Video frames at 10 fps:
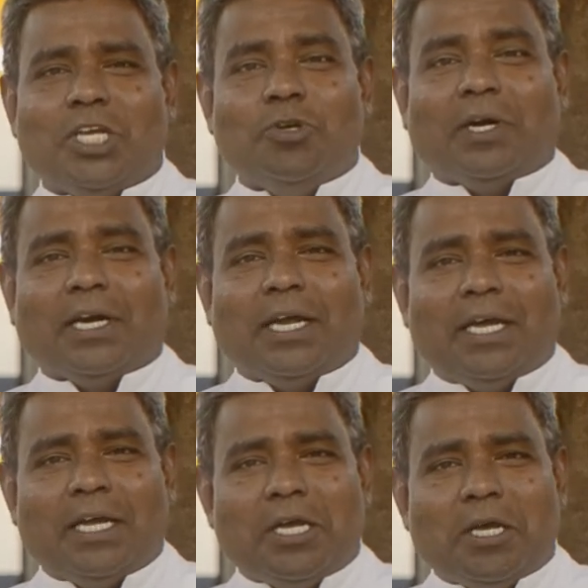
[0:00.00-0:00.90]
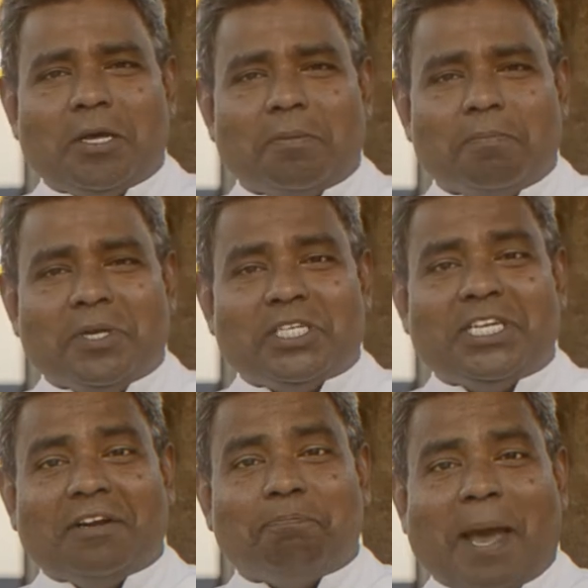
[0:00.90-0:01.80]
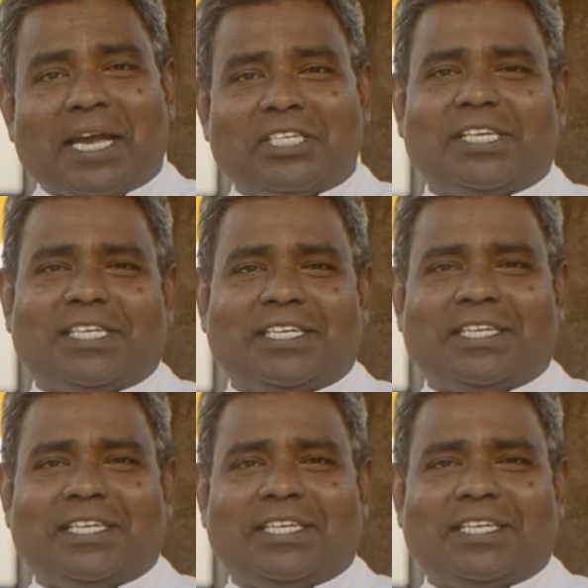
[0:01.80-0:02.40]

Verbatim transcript: Your missionary passion,